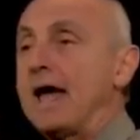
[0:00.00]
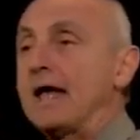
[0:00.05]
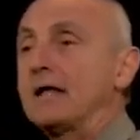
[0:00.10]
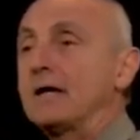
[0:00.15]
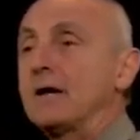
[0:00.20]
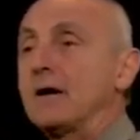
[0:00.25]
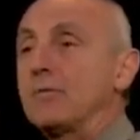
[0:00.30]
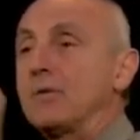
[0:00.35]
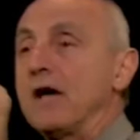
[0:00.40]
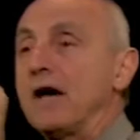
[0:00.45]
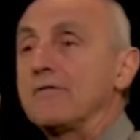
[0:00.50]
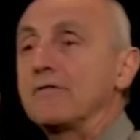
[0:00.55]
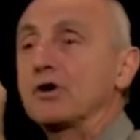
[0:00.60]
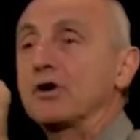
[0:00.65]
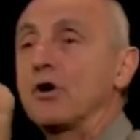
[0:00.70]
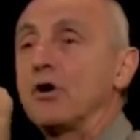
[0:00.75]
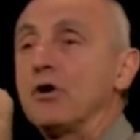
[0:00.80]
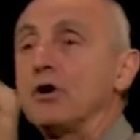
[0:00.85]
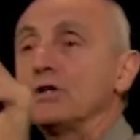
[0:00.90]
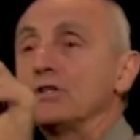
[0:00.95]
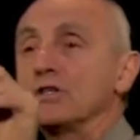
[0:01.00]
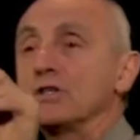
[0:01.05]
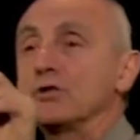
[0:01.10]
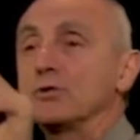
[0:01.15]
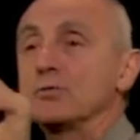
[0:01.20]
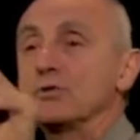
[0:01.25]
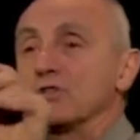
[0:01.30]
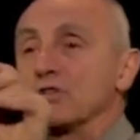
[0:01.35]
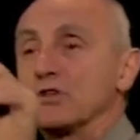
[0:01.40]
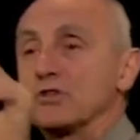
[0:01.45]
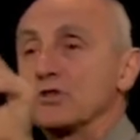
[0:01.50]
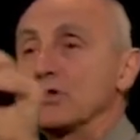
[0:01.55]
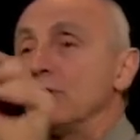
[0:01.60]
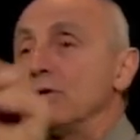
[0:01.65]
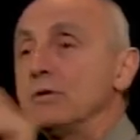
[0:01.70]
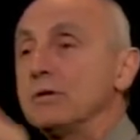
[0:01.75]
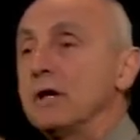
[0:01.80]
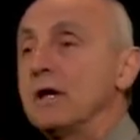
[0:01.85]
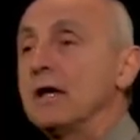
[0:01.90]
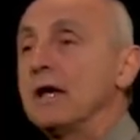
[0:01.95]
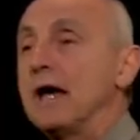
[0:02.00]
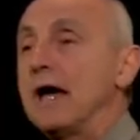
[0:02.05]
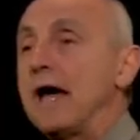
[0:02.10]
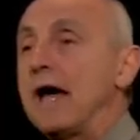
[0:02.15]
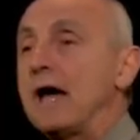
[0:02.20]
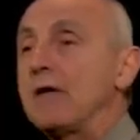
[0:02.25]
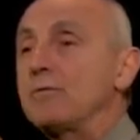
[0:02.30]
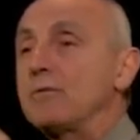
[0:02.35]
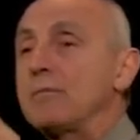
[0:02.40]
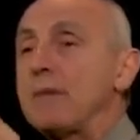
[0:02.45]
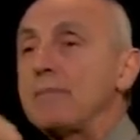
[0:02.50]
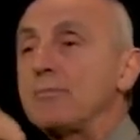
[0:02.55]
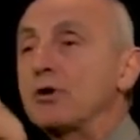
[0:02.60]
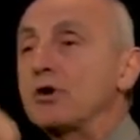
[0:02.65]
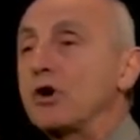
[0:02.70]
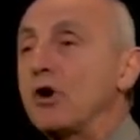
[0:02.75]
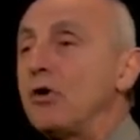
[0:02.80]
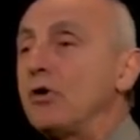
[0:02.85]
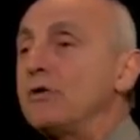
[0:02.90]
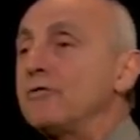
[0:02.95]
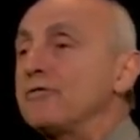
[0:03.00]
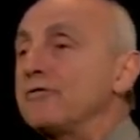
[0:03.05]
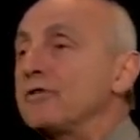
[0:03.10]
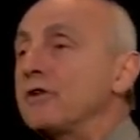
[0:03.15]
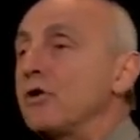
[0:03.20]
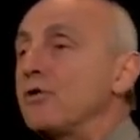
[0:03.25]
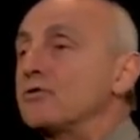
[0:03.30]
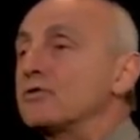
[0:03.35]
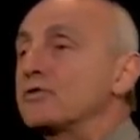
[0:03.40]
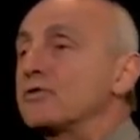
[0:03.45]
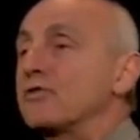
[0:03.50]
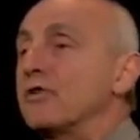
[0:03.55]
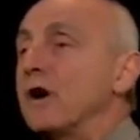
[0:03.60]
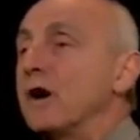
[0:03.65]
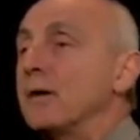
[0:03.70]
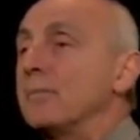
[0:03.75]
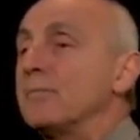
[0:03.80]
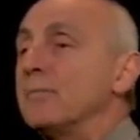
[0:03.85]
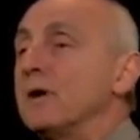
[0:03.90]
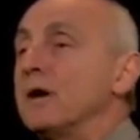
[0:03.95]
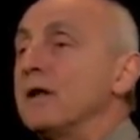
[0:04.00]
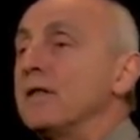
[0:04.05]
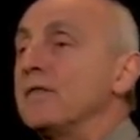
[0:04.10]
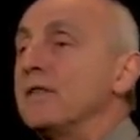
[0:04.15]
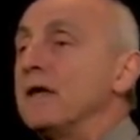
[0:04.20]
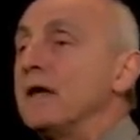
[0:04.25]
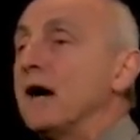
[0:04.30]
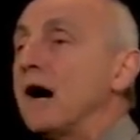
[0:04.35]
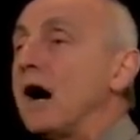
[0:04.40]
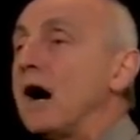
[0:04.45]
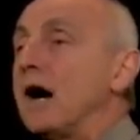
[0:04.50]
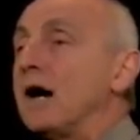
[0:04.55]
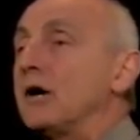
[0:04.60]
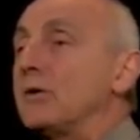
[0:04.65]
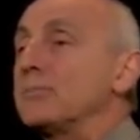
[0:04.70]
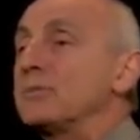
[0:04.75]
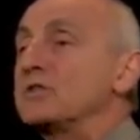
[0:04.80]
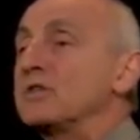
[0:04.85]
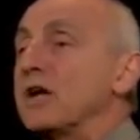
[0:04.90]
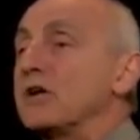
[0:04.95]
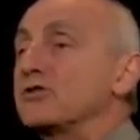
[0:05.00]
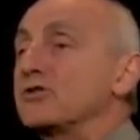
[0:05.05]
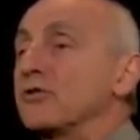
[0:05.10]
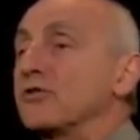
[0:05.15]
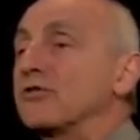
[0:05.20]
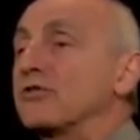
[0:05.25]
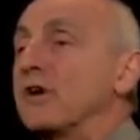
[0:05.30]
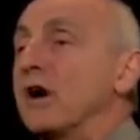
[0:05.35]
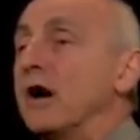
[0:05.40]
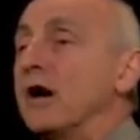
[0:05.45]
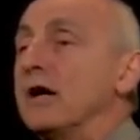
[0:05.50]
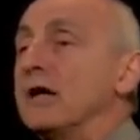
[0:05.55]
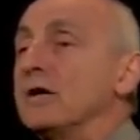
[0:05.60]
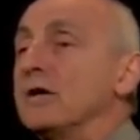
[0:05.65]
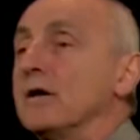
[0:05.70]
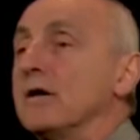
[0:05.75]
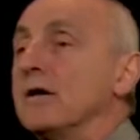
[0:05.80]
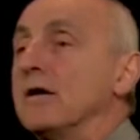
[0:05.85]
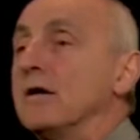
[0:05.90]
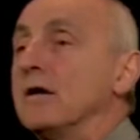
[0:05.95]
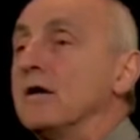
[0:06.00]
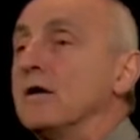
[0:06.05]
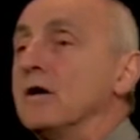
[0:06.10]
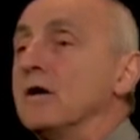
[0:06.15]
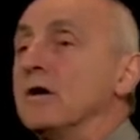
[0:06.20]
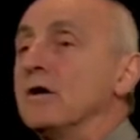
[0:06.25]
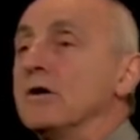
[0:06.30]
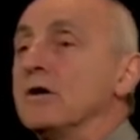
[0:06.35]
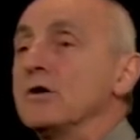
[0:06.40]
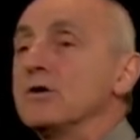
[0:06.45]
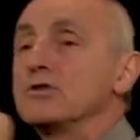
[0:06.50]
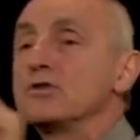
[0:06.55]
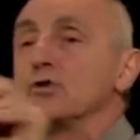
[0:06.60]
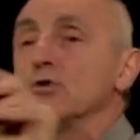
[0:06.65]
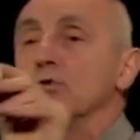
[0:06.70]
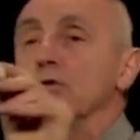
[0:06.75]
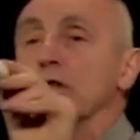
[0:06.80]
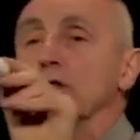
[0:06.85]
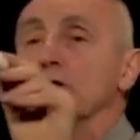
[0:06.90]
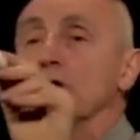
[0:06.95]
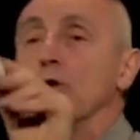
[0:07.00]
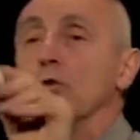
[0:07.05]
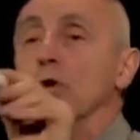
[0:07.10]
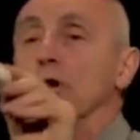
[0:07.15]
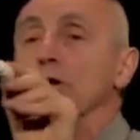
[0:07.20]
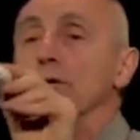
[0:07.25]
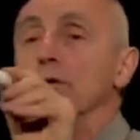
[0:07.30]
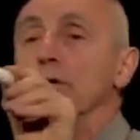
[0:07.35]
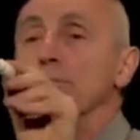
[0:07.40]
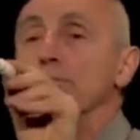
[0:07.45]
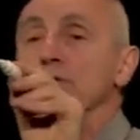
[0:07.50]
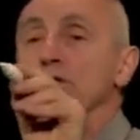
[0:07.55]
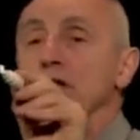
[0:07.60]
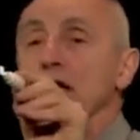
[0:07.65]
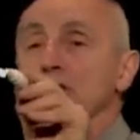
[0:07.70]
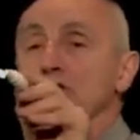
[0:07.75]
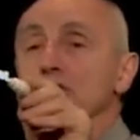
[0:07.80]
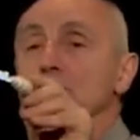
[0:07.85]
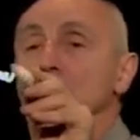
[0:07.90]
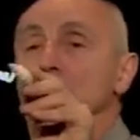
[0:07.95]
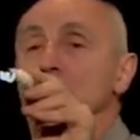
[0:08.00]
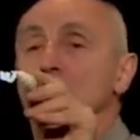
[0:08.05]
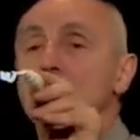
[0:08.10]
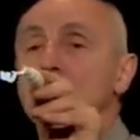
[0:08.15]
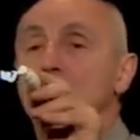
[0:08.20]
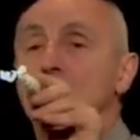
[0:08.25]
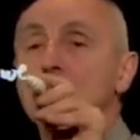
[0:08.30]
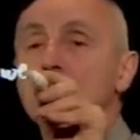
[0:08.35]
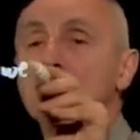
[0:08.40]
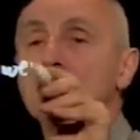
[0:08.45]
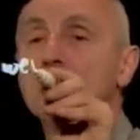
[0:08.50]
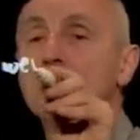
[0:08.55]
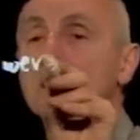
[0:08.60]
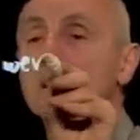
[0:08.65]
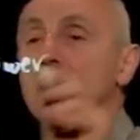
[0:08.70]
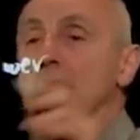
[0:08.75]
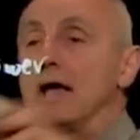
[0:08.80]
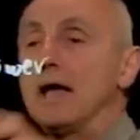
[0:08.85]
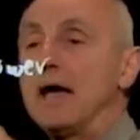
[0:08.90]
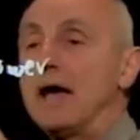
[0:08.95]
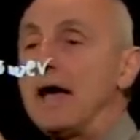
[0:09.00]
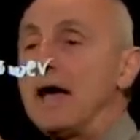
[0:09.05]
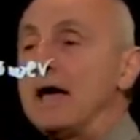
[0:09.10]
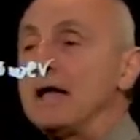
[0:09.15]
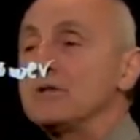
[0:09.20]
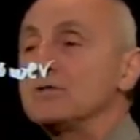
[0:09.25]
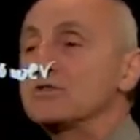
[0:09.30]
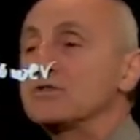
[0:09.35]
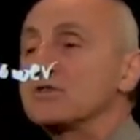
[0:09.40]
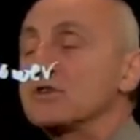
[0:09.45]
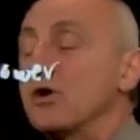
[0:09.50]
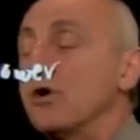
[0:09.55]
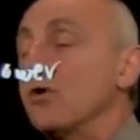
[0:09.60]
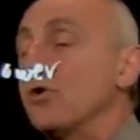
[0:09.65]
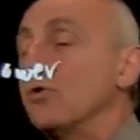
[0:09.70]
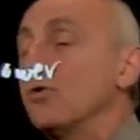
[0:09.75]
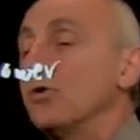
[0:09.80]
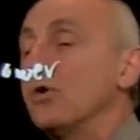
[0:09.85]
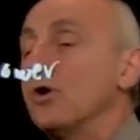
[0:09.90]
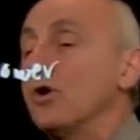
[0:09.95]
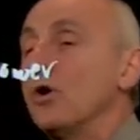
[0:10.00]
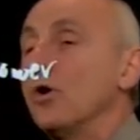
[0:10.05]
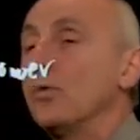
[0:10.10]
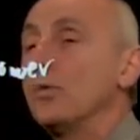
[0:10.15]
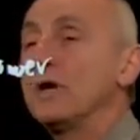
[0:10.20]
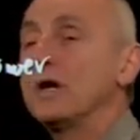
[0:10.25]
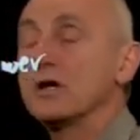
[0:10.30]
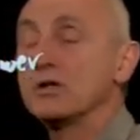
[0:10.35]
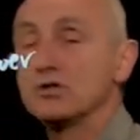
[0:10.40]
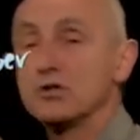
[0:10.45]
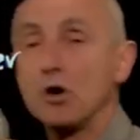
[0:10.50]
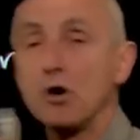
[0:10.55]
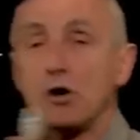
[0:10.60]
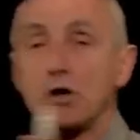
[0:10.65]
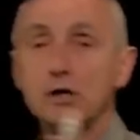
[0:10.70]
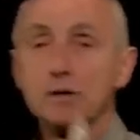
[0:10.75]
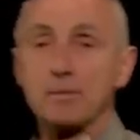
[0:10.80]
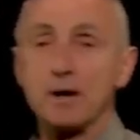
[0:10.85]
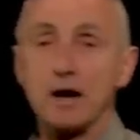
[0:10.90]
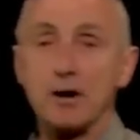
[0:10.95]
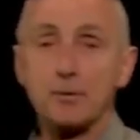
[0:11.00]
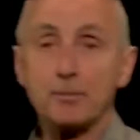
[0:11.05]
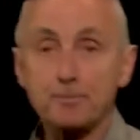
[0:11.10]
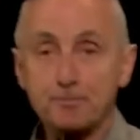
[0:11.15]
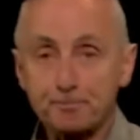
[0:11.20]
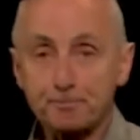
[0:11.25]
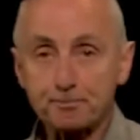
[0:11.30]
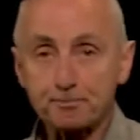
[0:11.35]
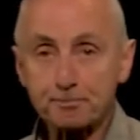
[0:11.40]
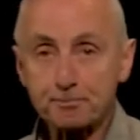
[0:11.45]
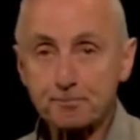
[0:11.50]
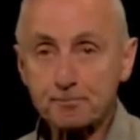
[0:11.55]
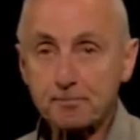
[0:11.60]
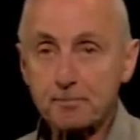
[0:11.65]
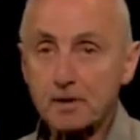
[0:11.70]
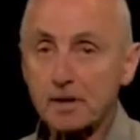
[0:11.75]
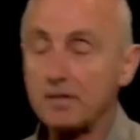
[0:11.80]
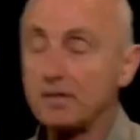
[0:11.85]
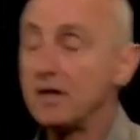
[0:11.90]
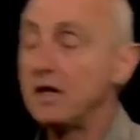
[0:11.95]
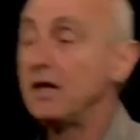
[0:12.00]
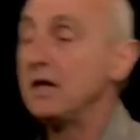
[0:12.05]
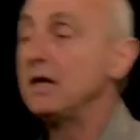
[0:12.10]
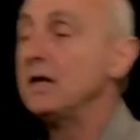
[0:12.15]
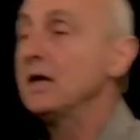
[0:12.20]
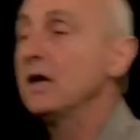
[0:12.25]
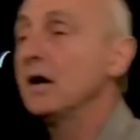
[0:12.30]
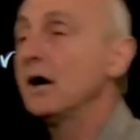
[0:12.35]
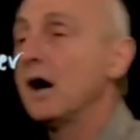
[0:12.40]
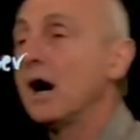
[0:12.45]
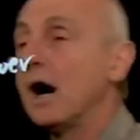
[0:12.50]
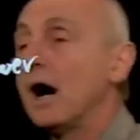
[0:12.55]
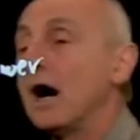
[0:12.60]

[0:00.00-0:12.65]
And we have a current in the resistor. And remember, current flows from the higher potential side to the lower potential. And so we can talk about the,